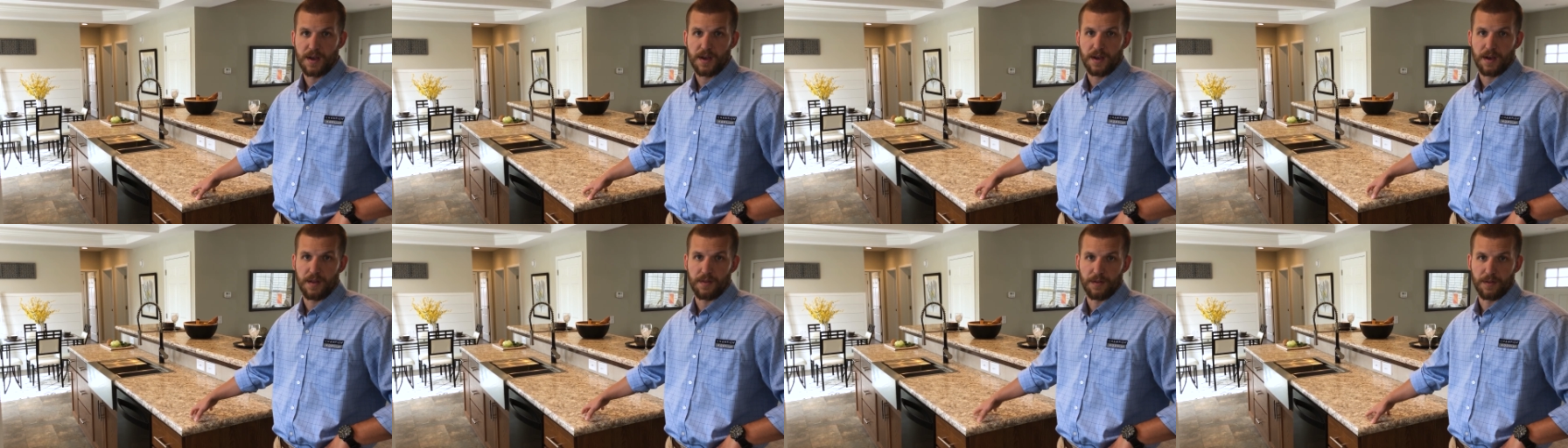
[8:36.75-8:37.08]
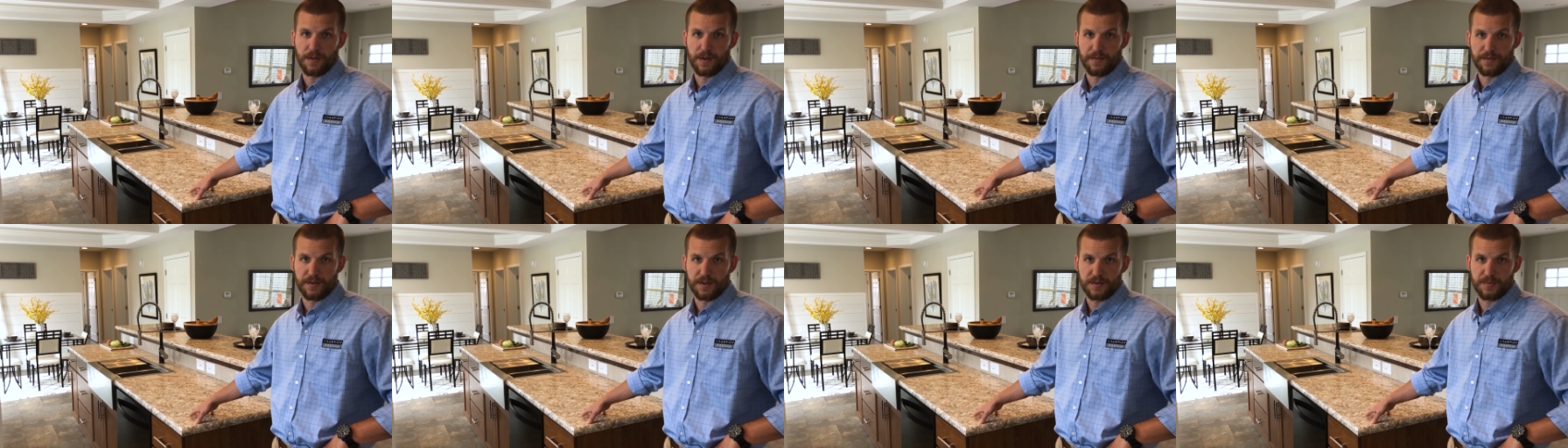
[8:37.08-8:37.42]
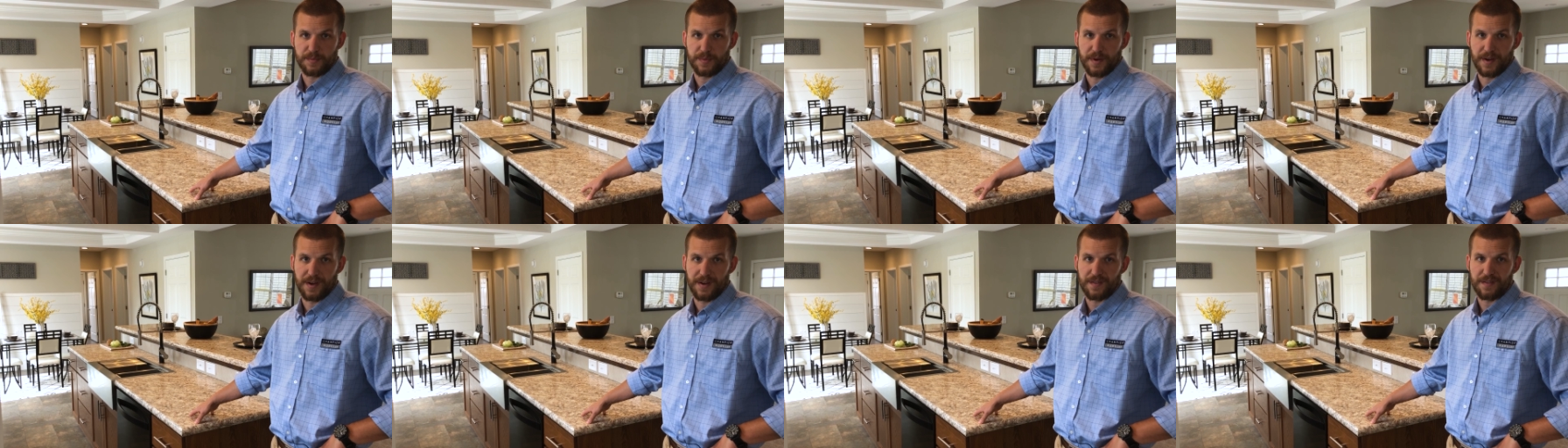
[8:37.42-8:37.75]
and the living
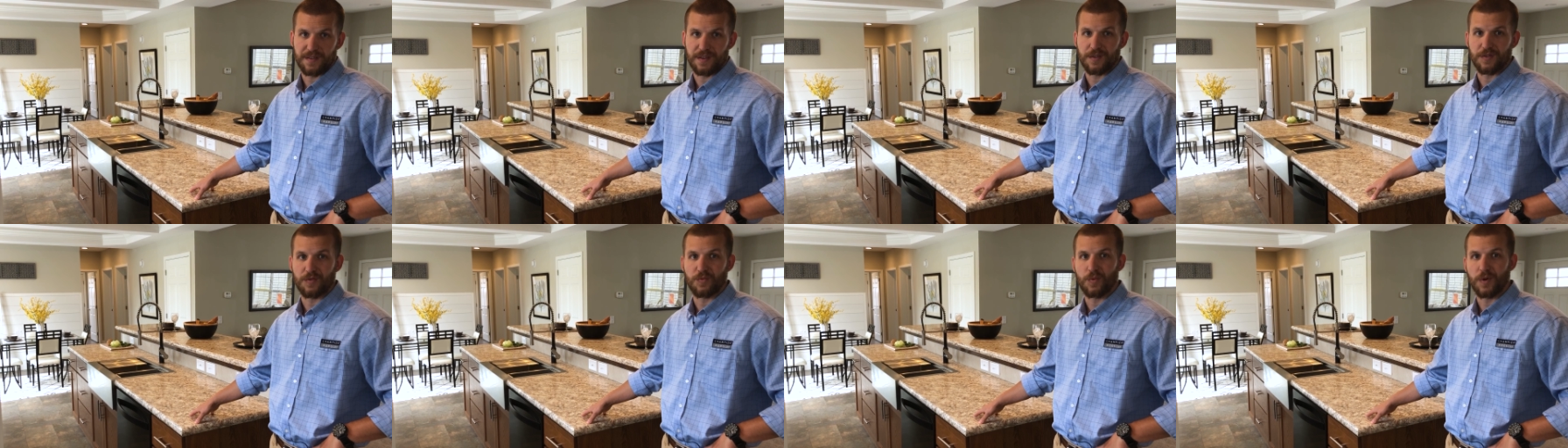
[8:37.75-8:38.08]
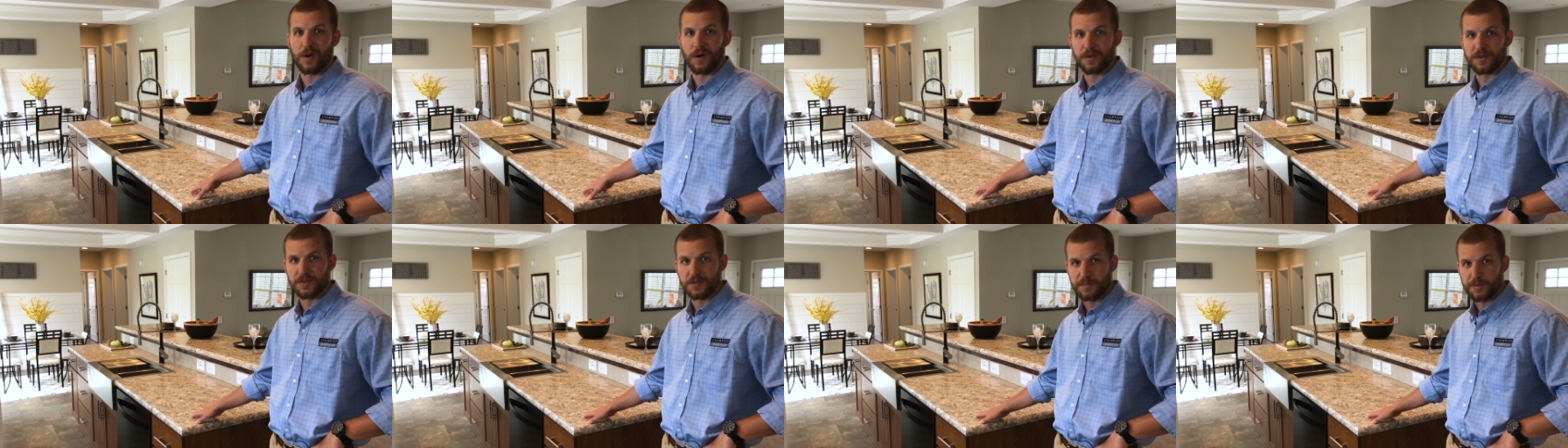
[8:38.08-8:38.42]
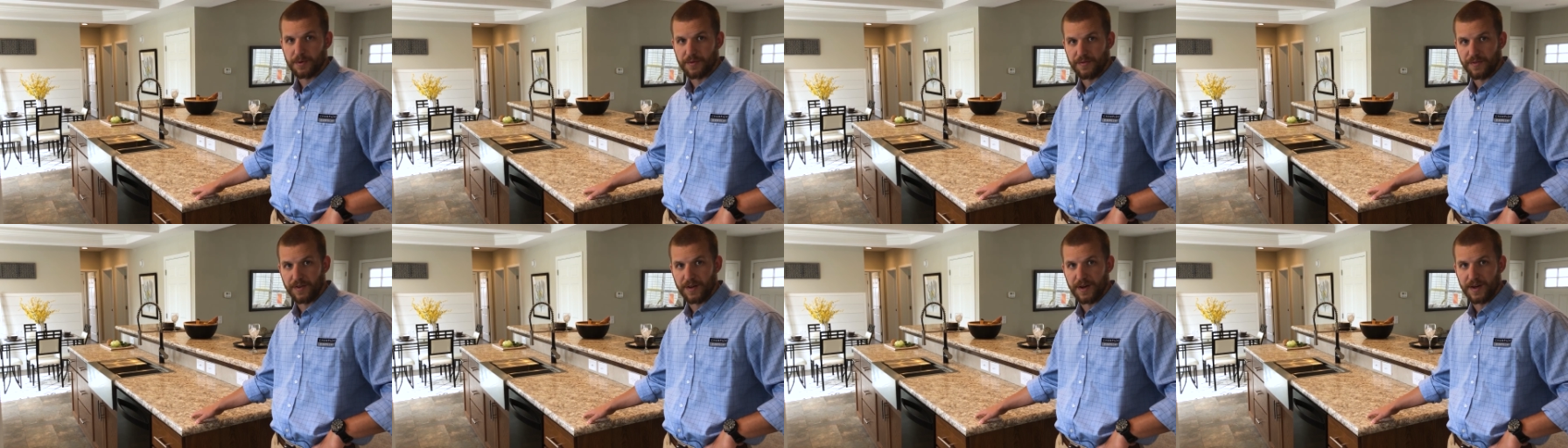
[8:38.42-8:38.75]
space as well as
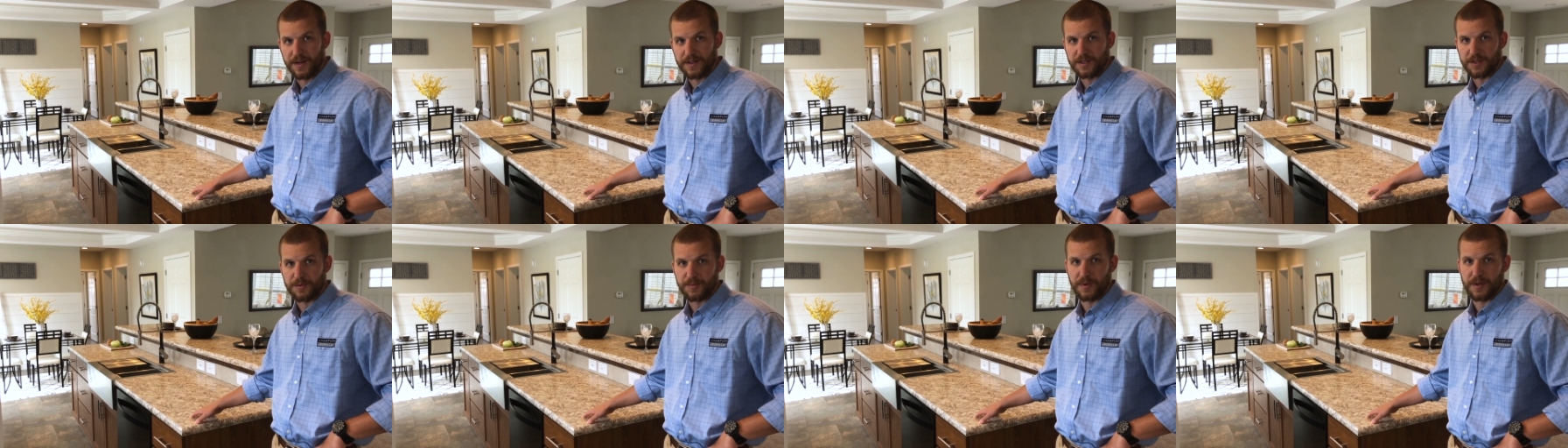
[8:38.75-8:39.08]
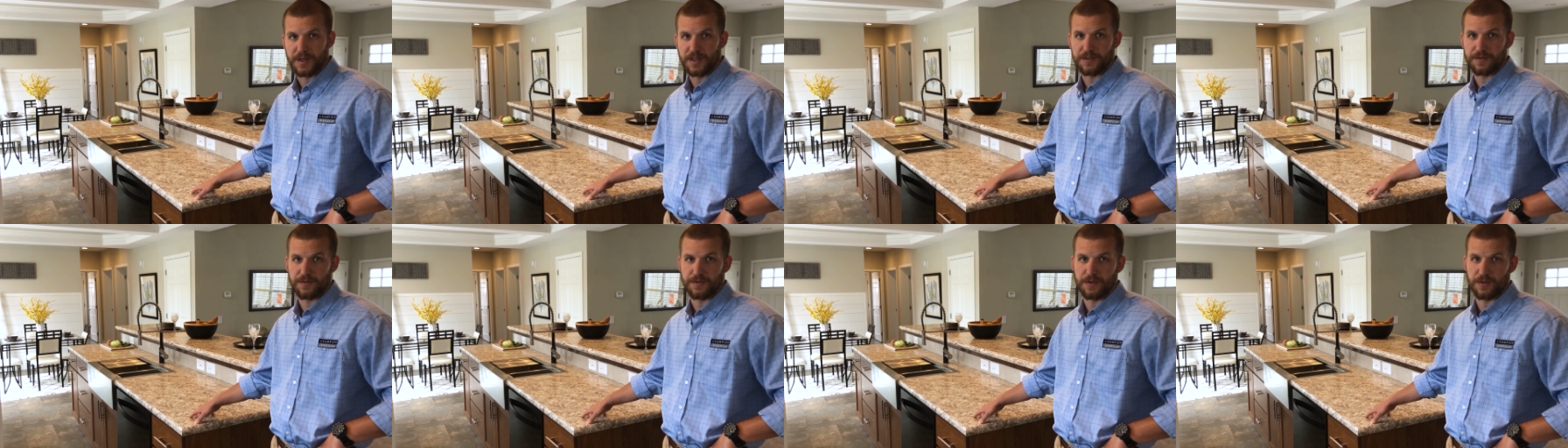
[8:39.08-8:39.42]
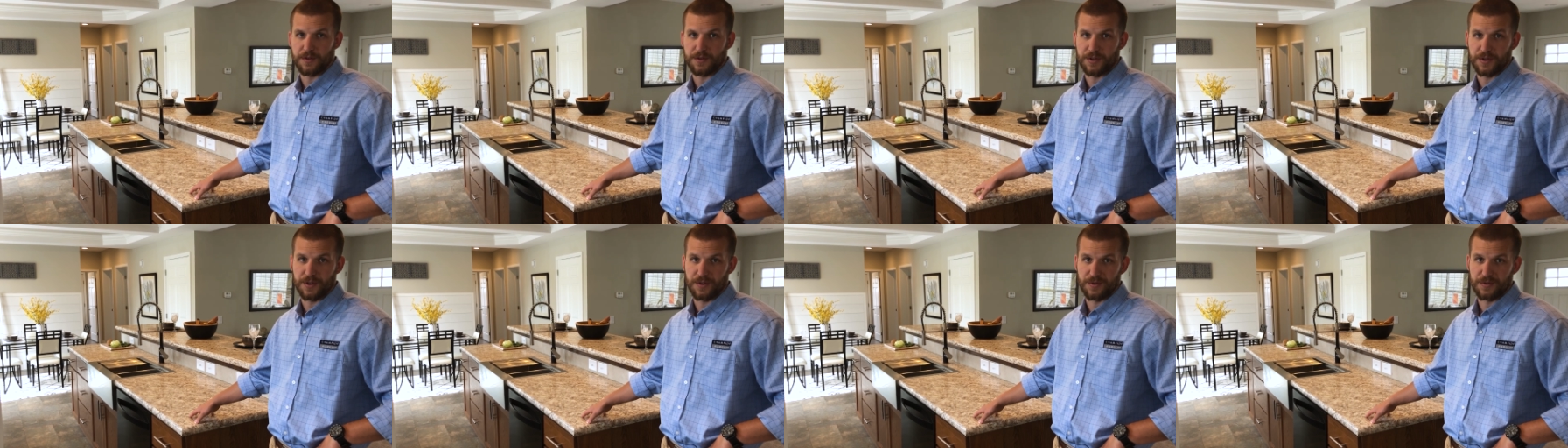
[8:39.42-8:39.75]
provides space for your
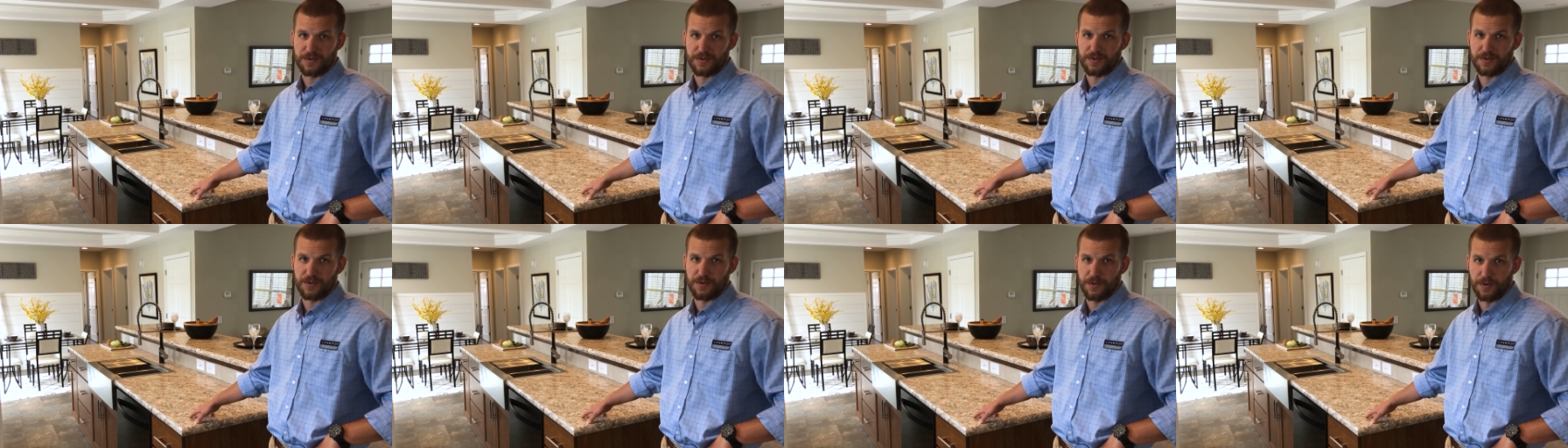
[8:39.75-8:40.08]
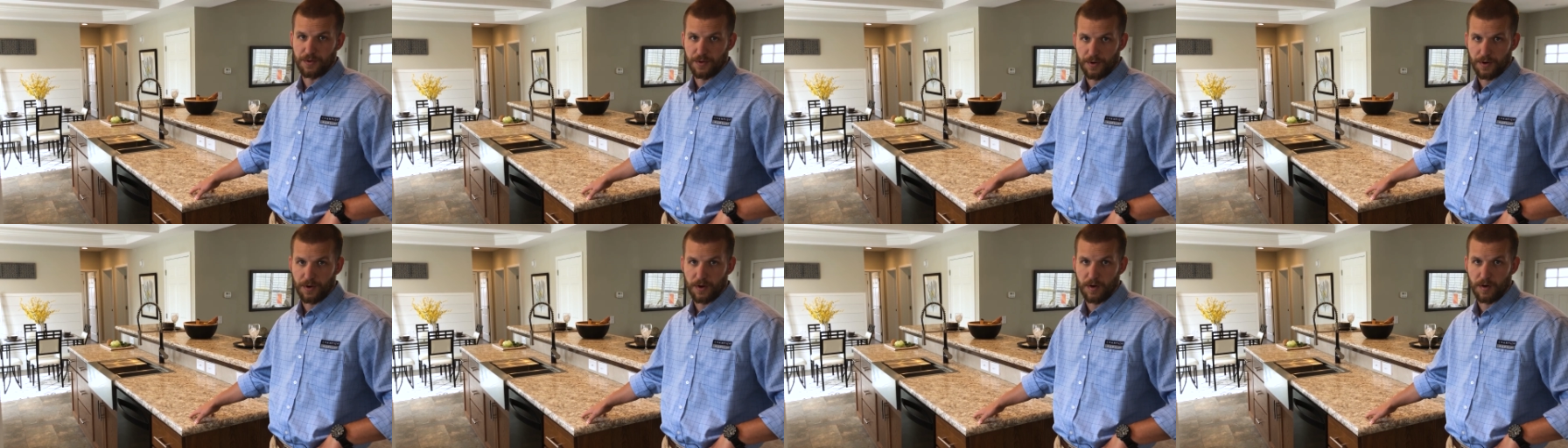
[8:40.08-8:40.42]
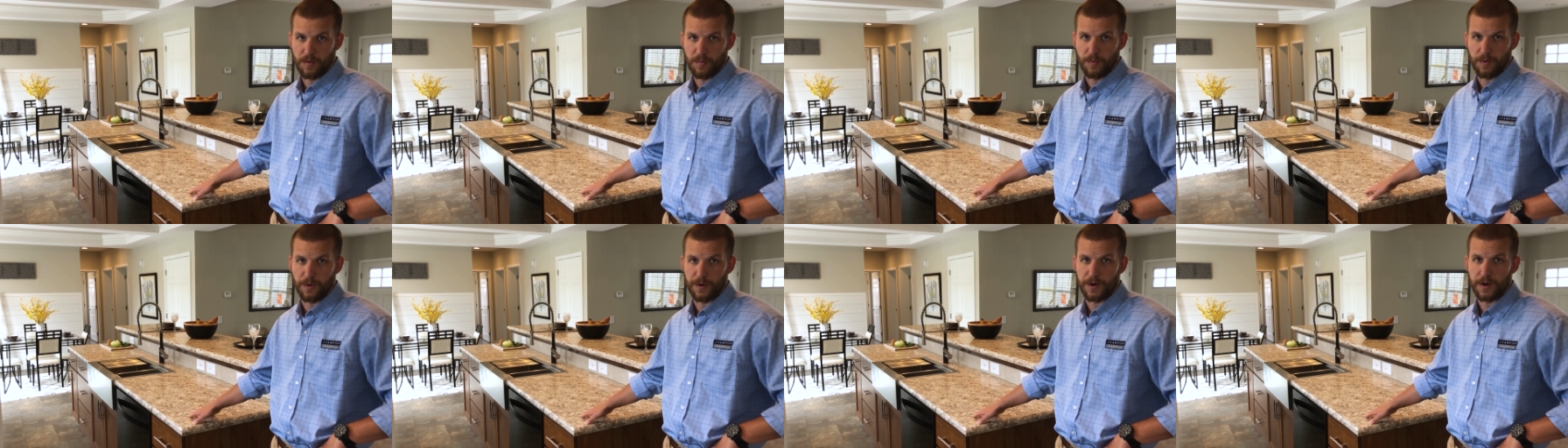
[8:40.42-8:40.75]
children to do their
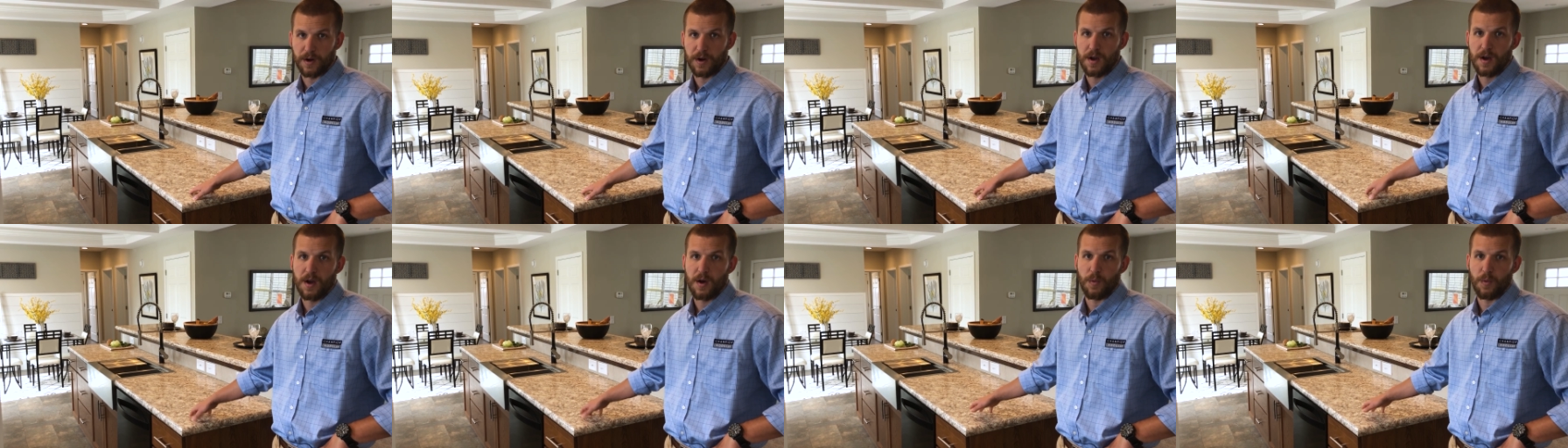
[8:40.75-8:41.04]
homework